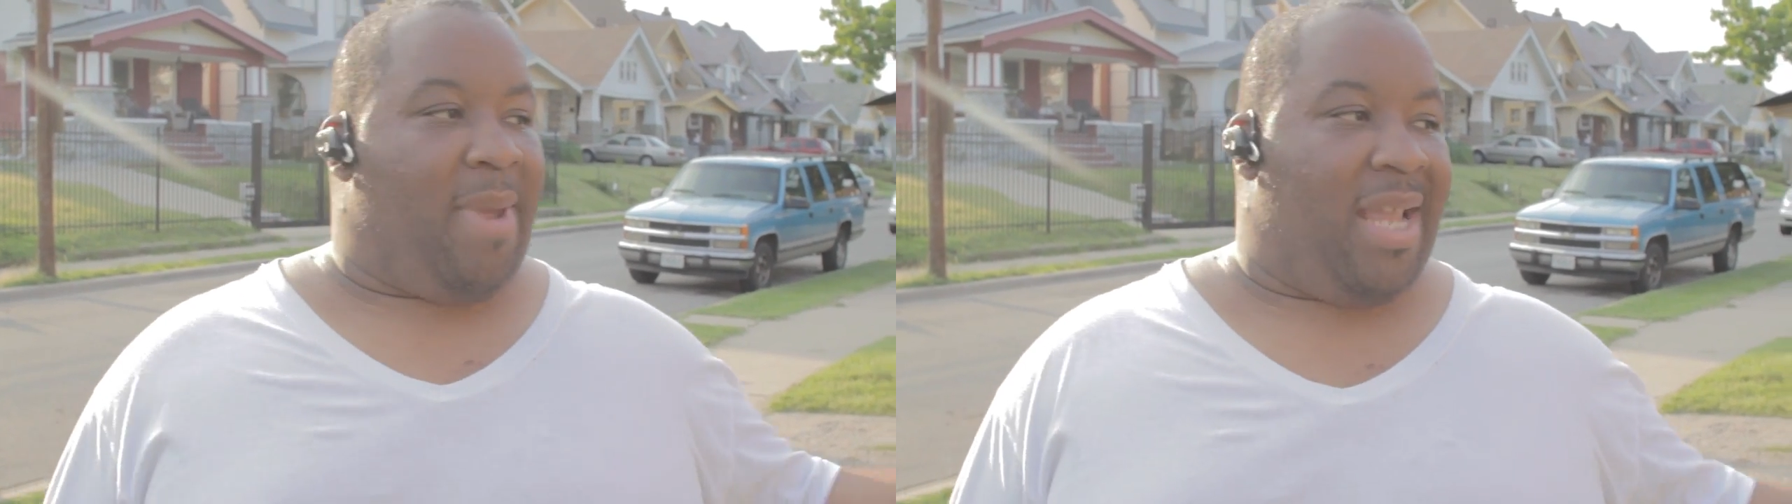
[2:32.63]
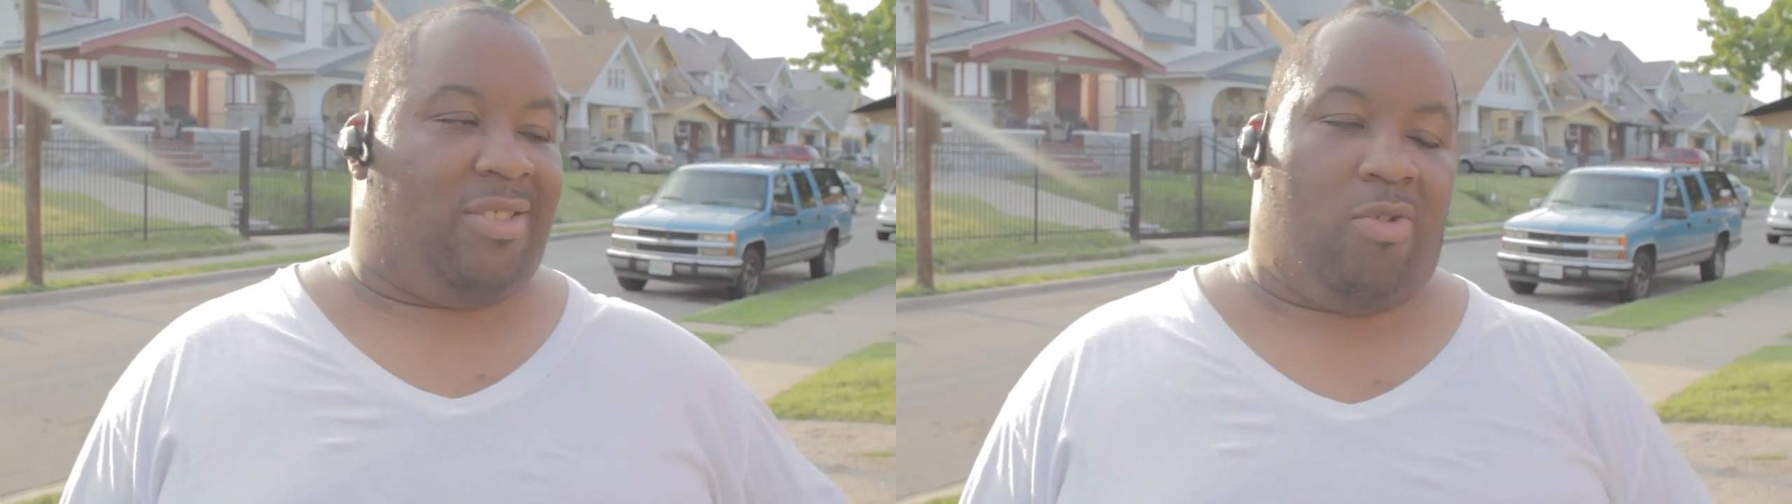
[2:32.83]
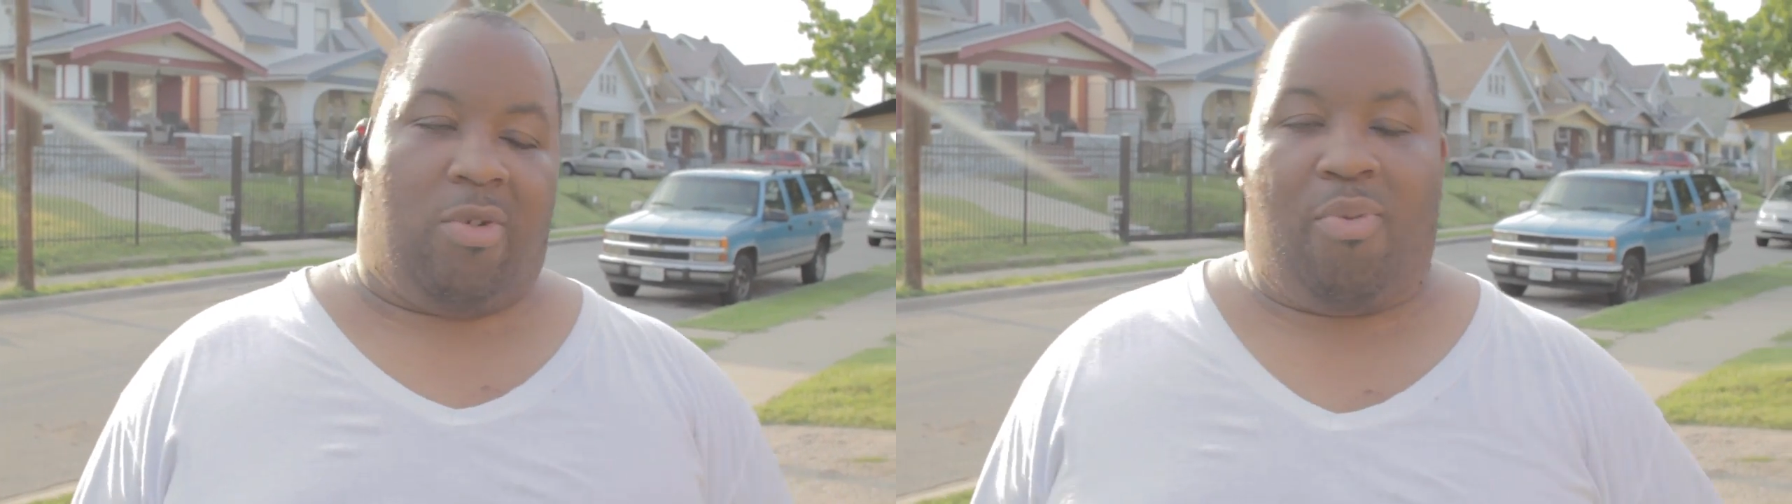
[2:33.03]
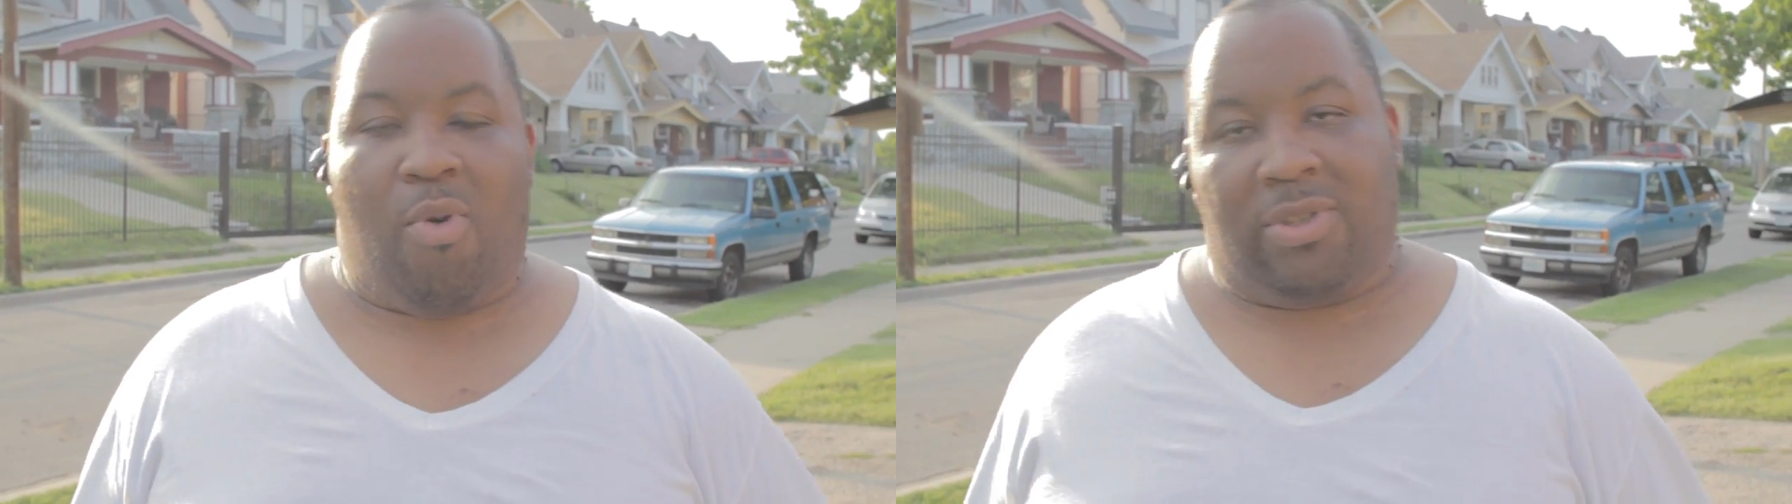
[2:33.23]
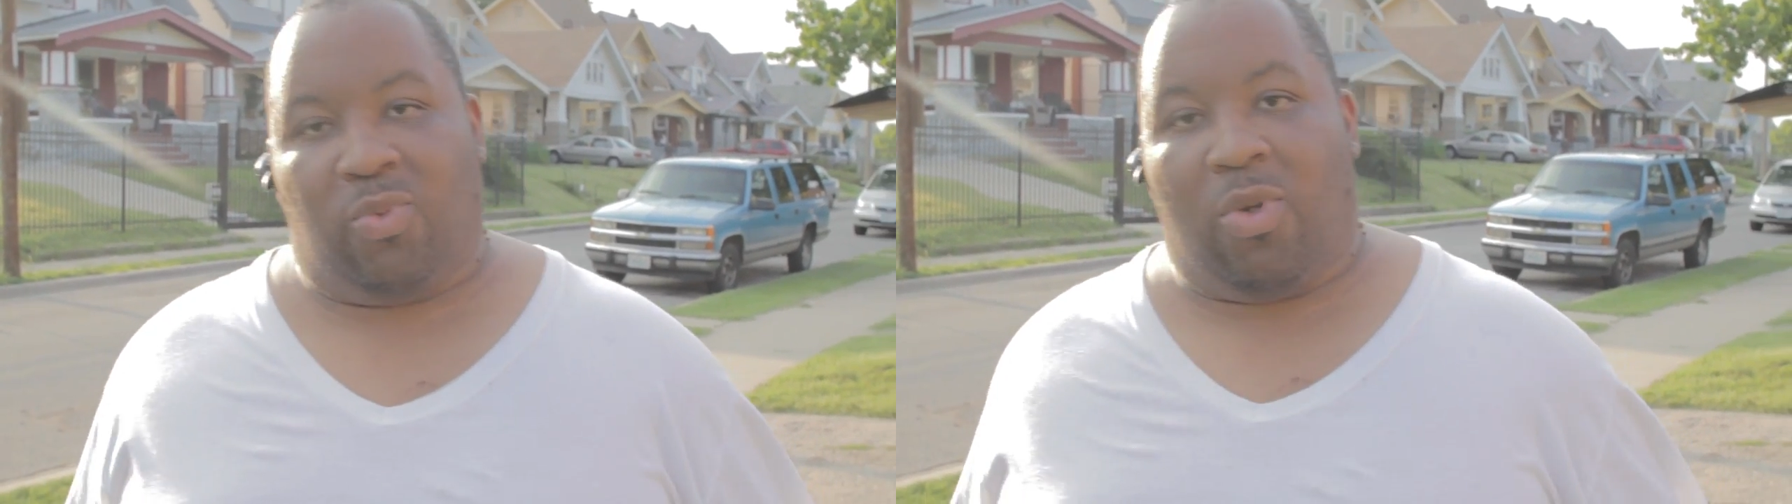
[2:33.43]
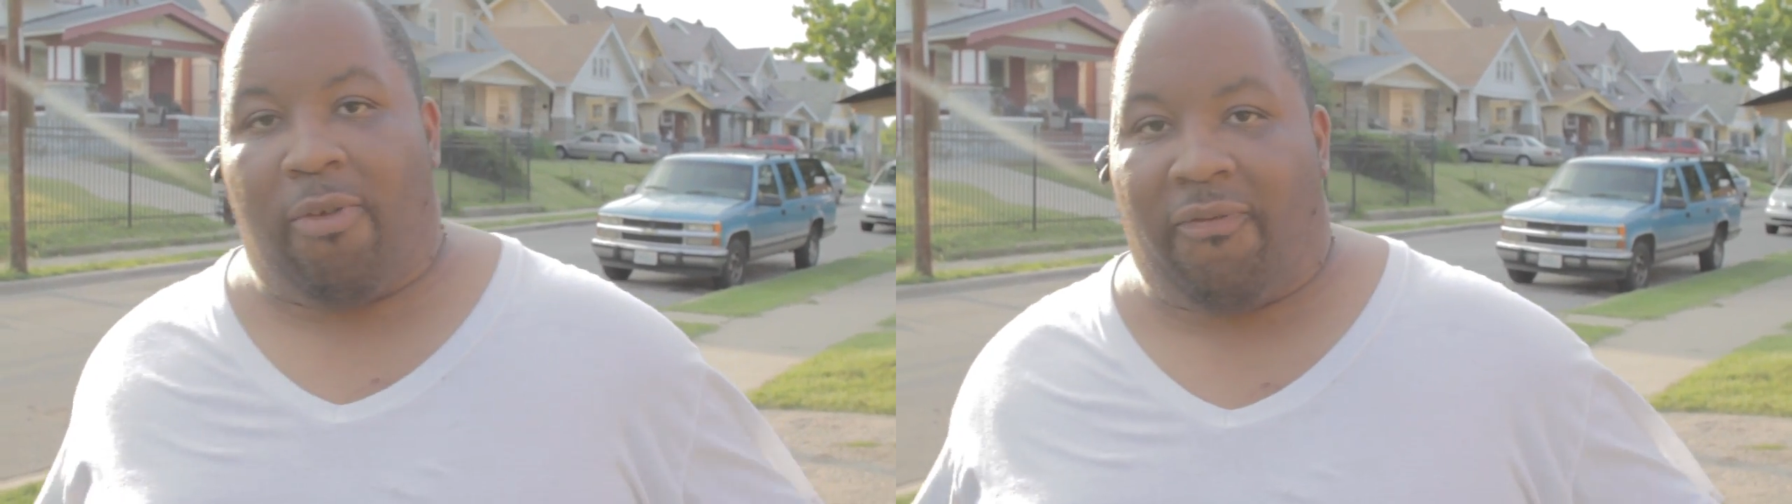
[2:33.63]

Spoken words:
maxing on the porch with her